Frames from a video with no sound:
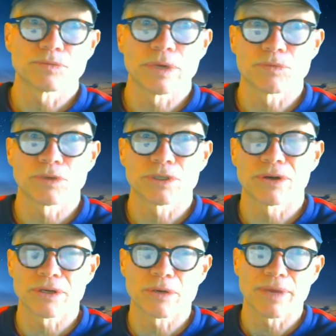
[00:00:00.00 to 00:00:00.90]
when we're
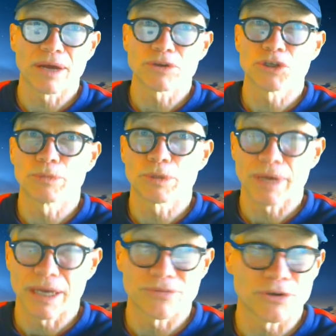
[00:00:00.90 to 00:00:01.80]
talking about human
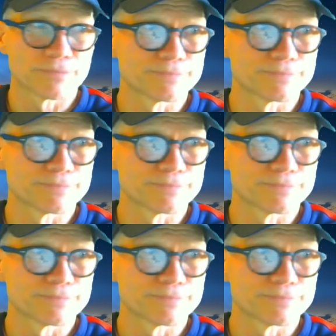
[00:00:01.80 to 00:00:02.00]
behavior.